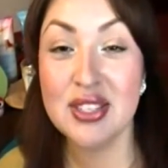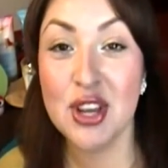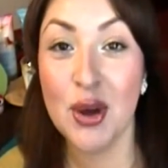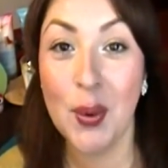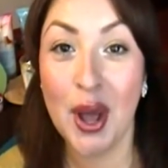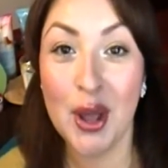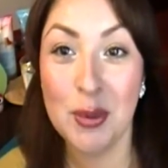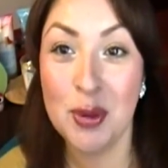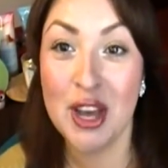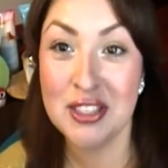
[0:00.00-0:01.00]
So I
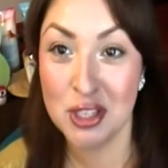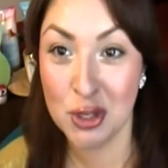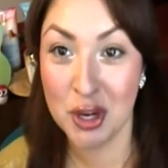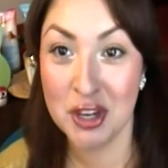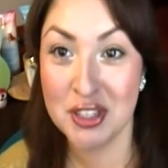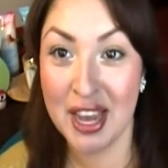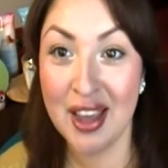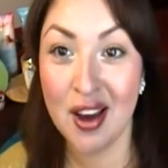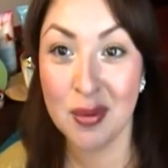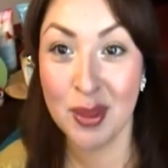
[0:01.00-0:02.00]
hope you guys enjoy your
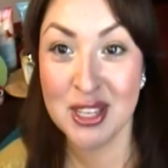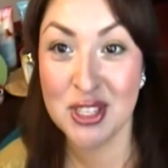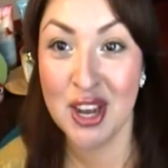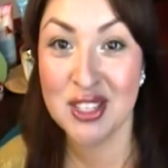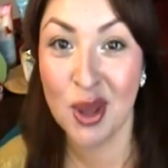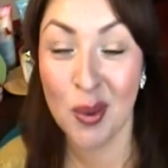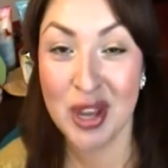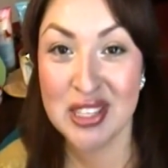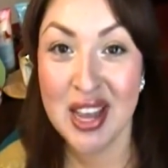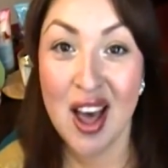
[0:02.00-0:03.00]
day. God bless you guys
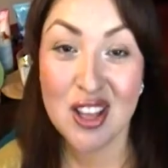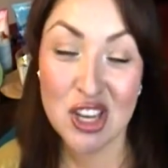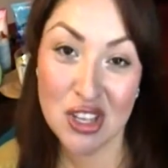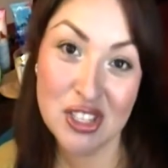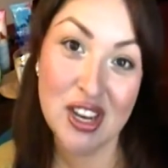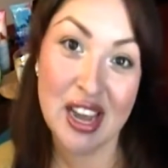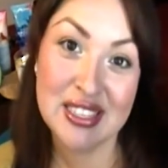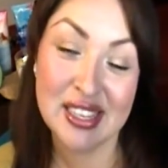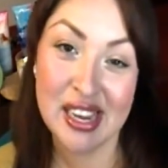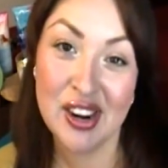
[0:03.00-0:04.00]
always. Talk to you
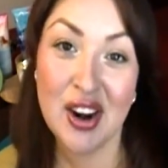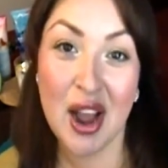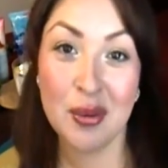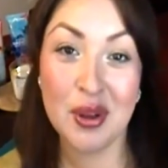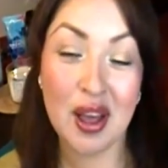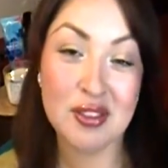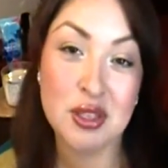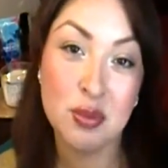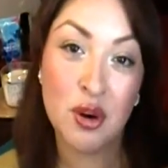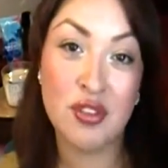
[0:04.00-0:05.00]
guys later. I will have
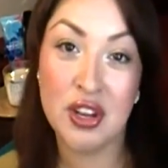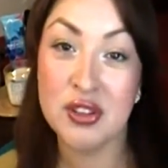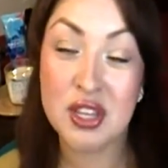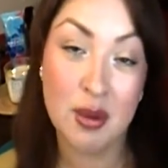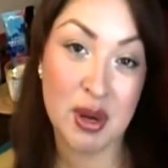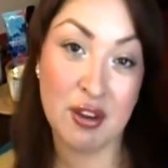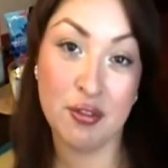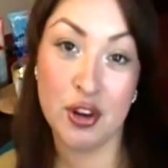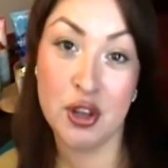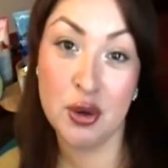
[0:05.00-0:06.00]
some more videos coming
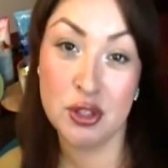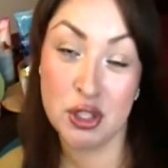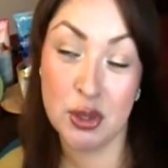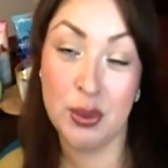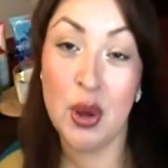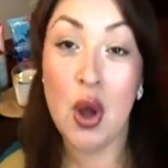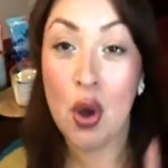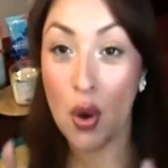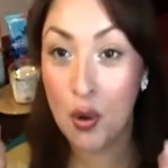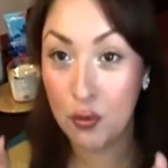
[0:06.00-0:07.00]
up for you soon.
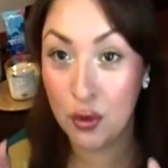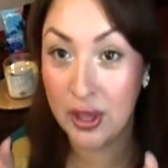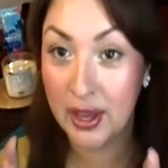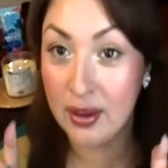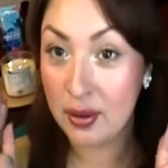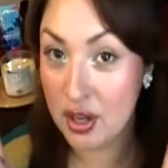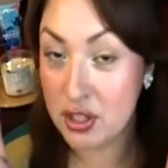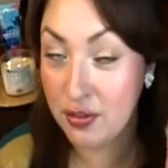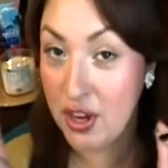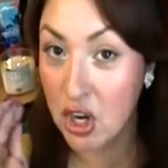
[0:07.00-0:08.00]
Hopefully.
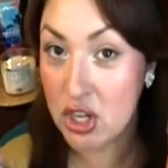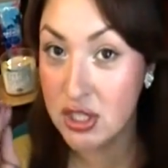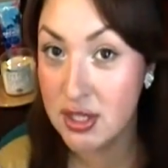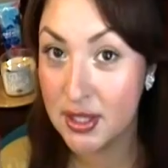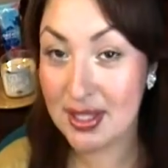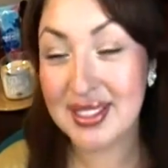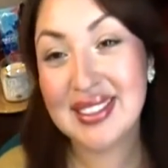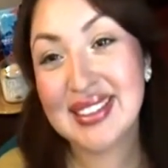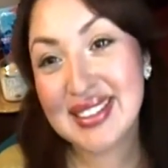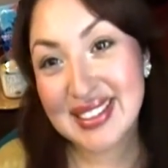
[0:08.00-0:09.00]
Cross your fingers.
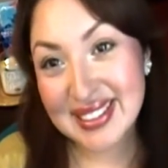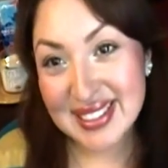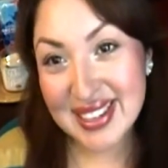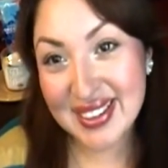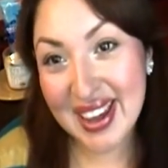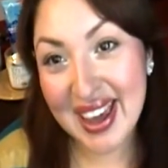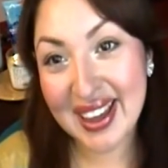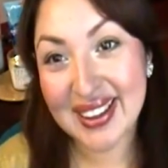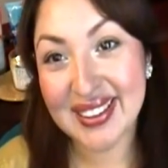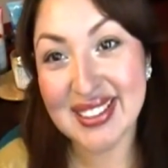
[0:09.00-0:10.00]
So
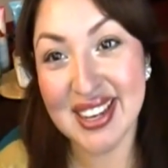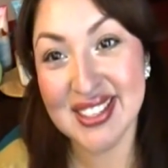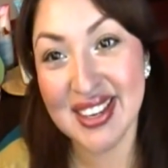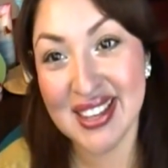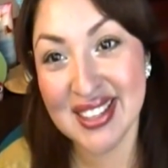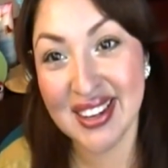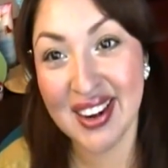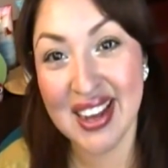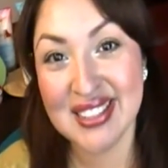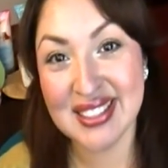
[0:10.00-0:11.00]
yeah, talk to you guys
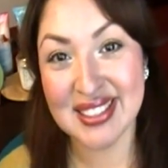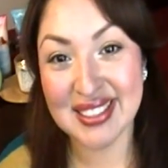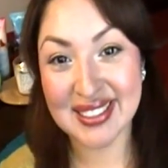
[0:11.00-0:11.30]
later, guys.